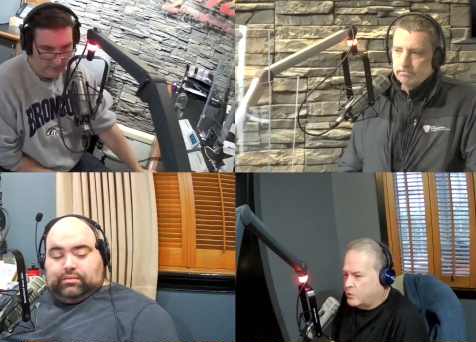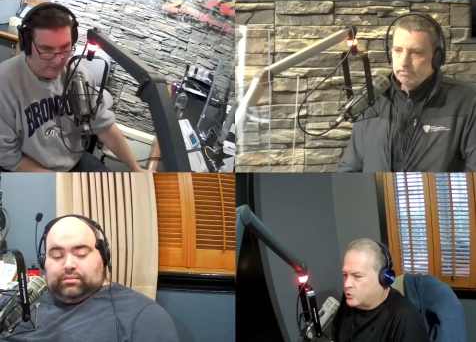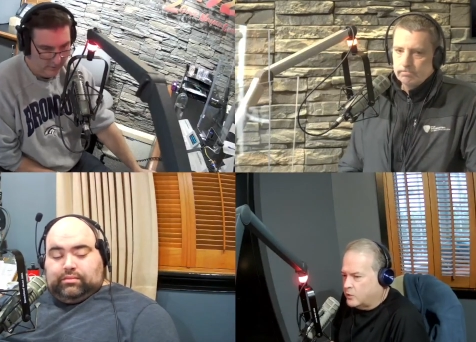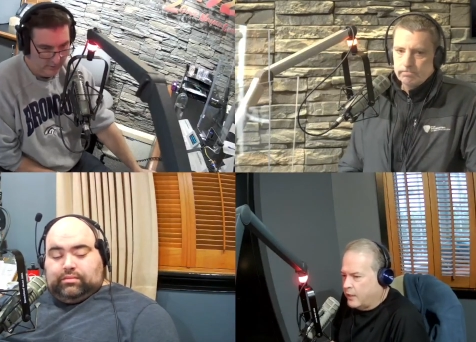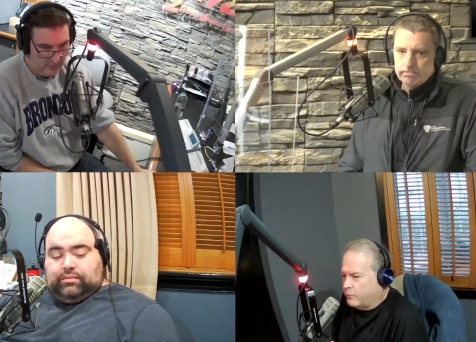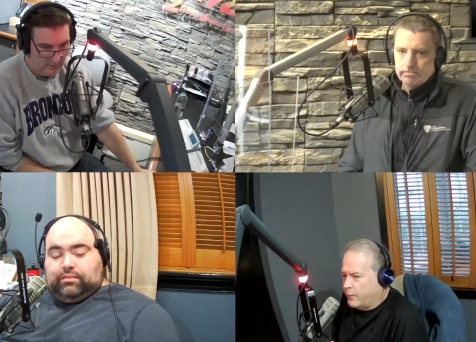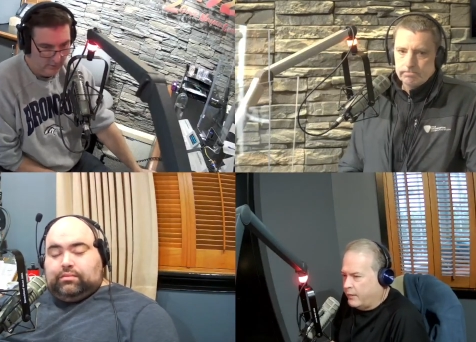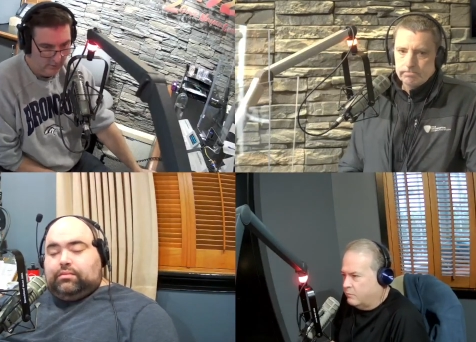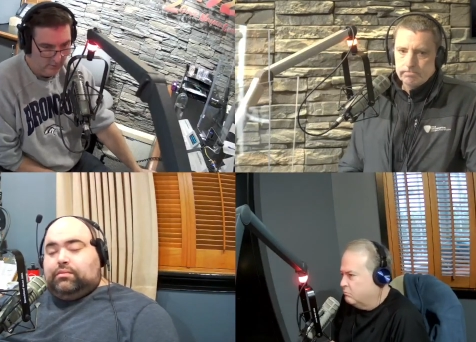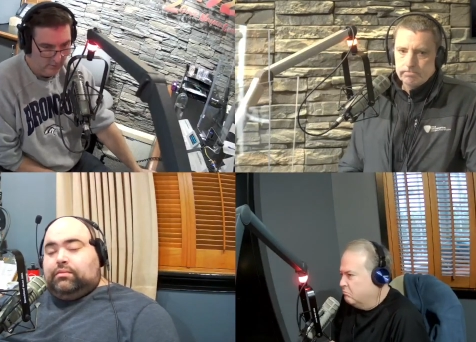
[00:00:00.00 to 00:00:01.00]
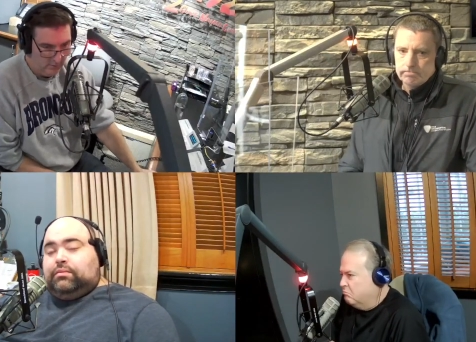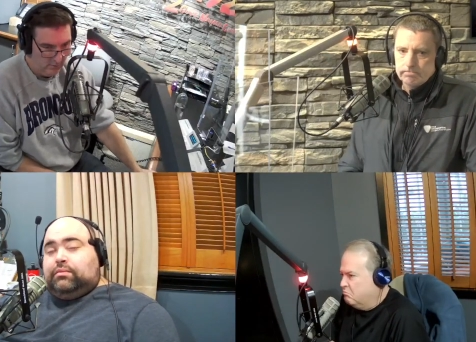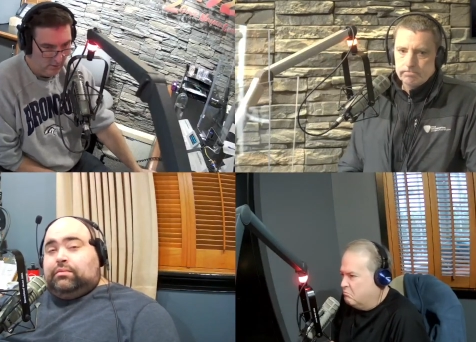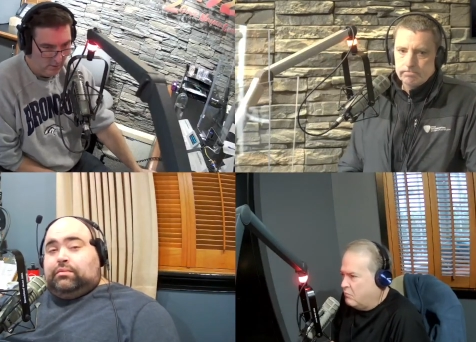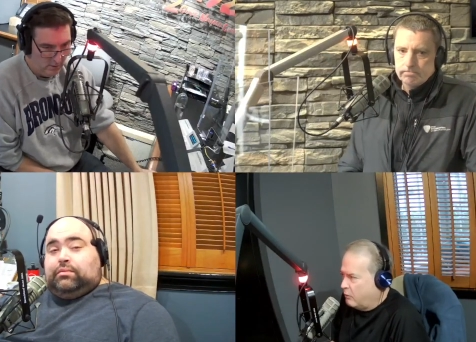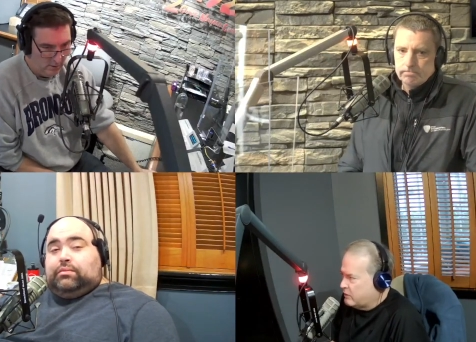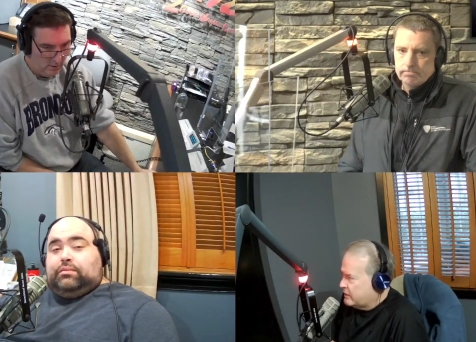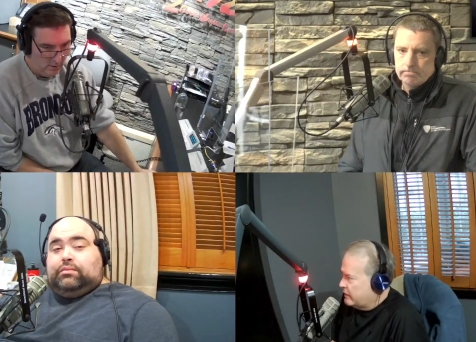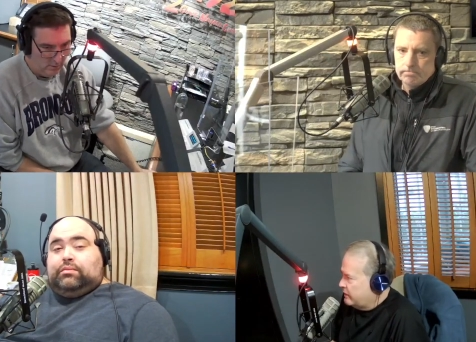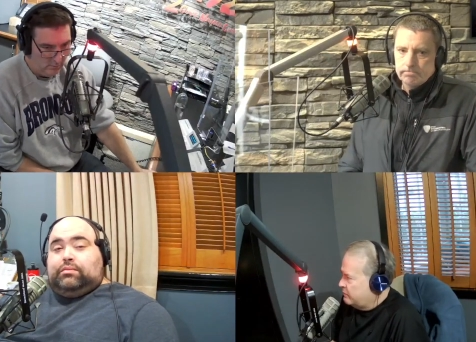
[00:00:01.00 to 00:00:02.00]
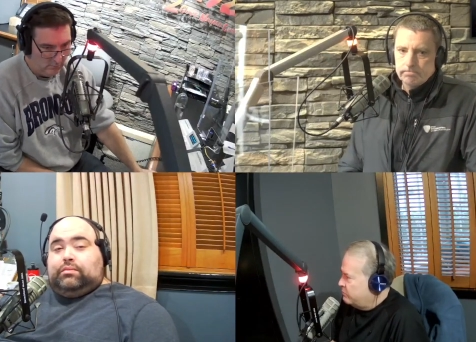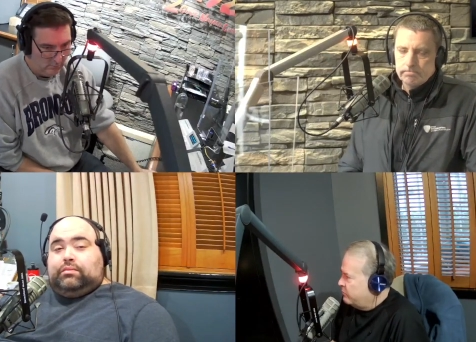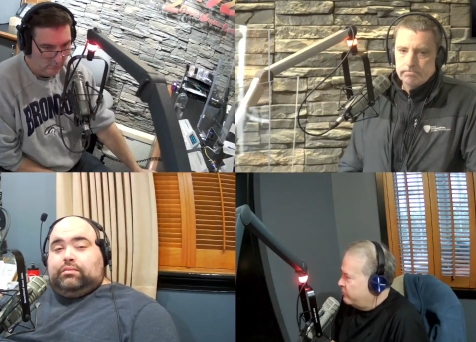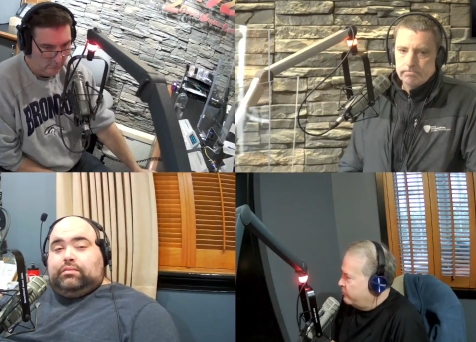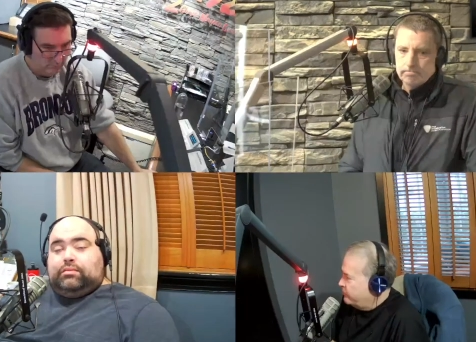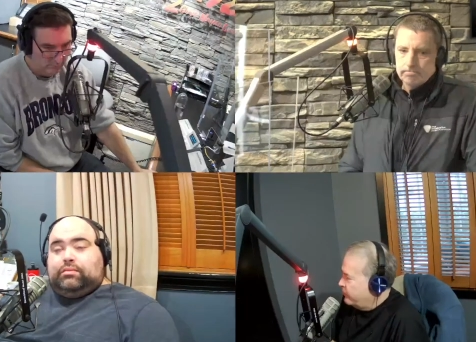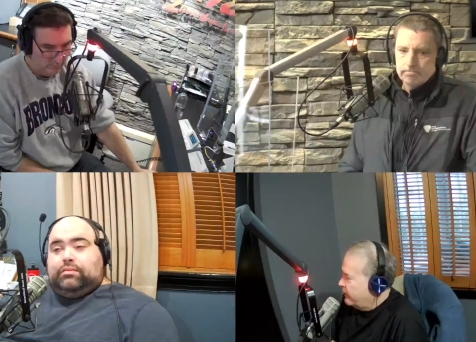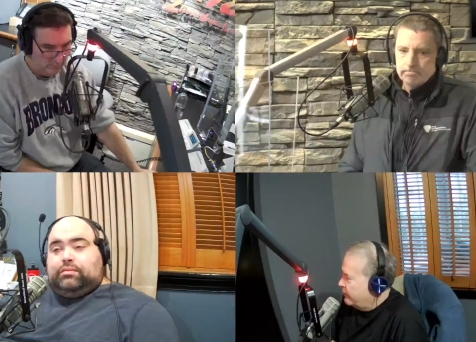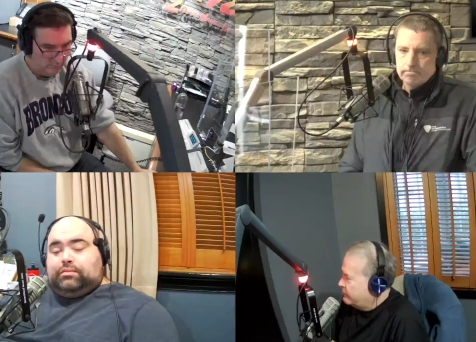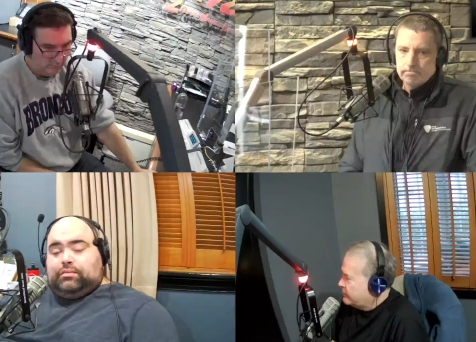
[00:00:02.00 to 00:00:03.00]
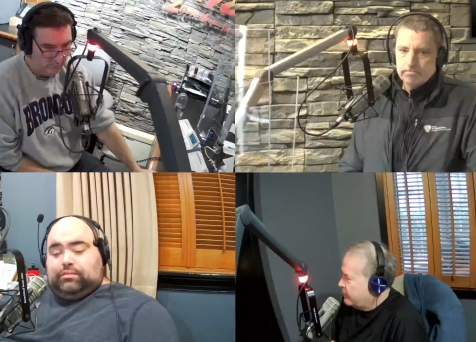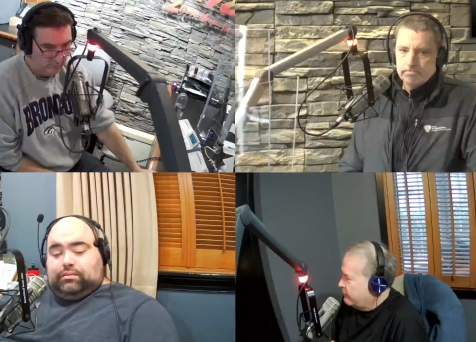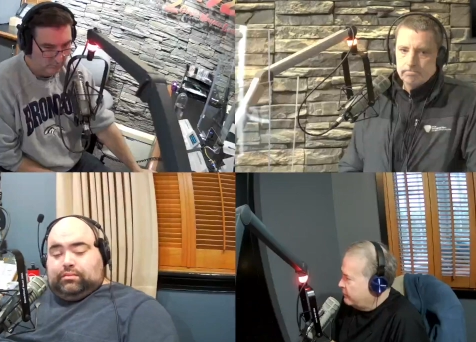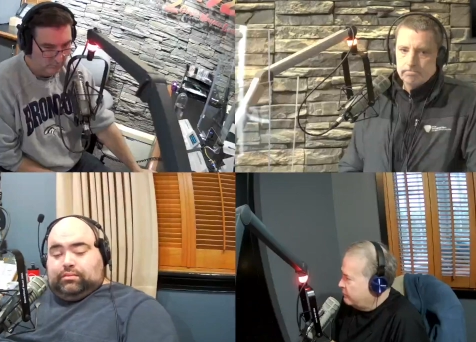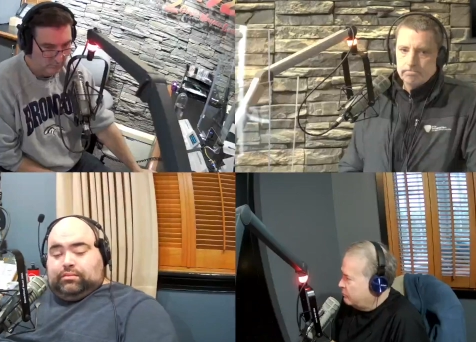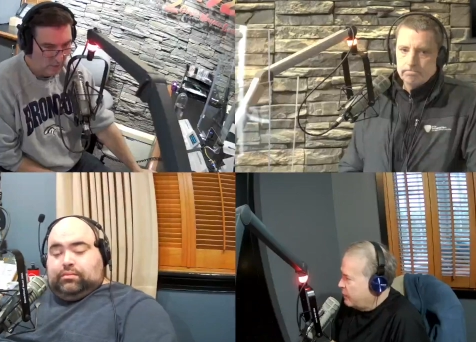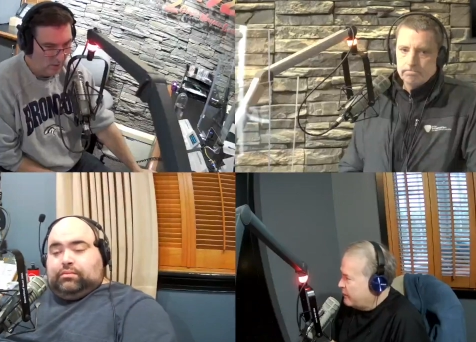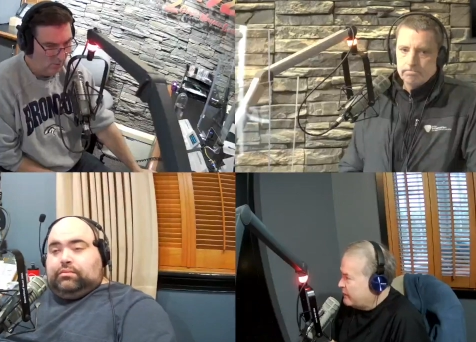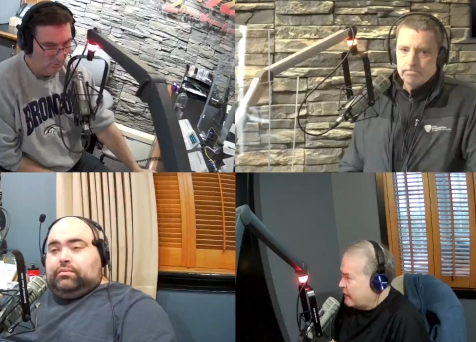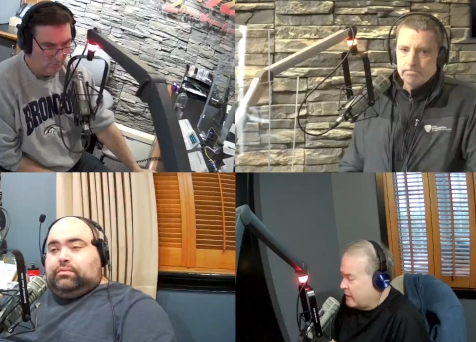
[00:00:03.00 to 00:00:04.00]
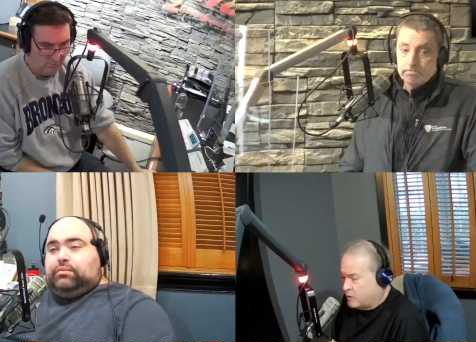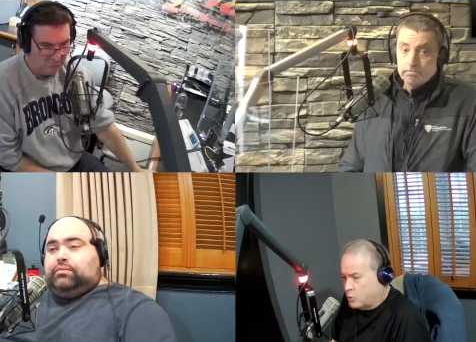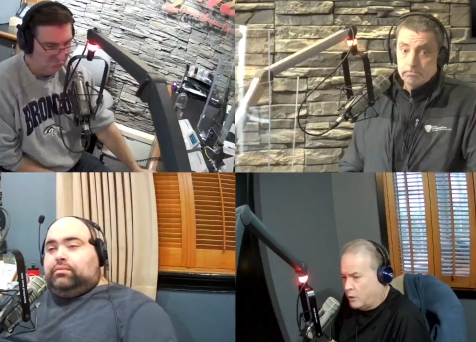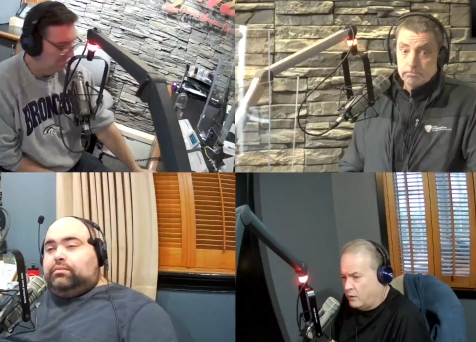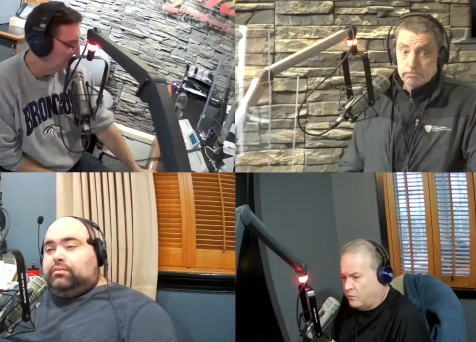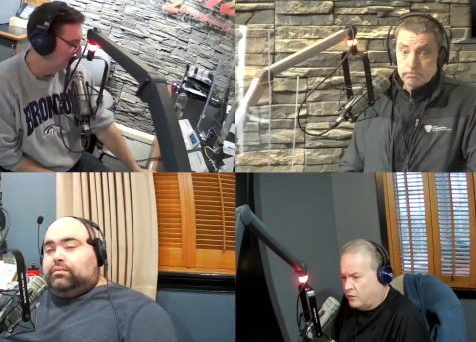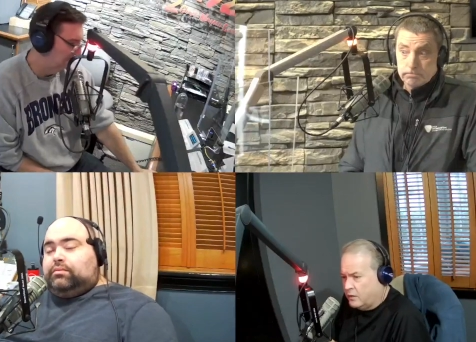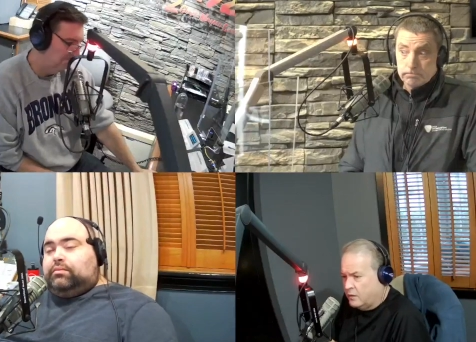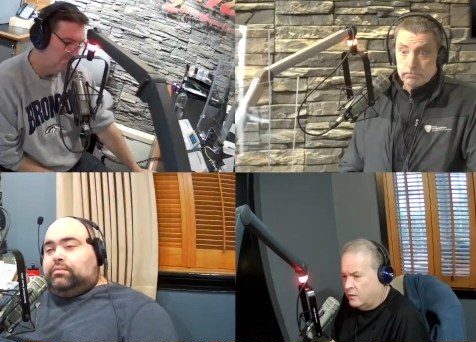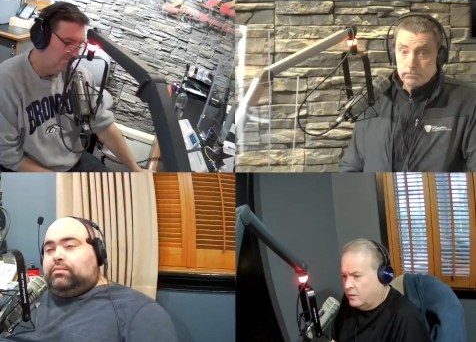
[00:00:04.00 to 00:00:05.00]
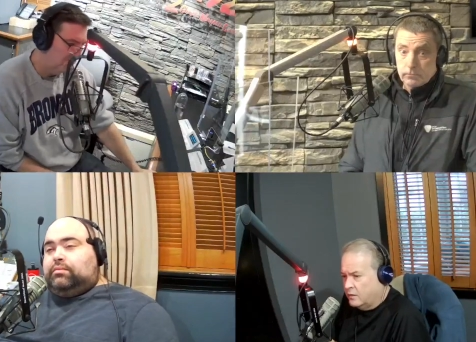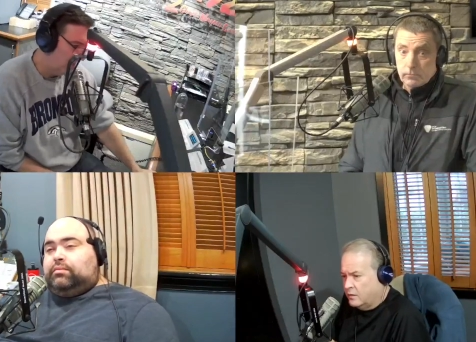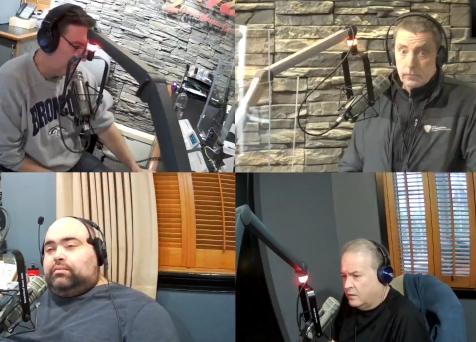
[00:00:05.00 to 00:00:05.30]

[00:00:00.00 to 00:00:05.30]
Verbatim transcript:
Speaker 1: you should have about I would say five, seven, maybe oh. ten to twelve. I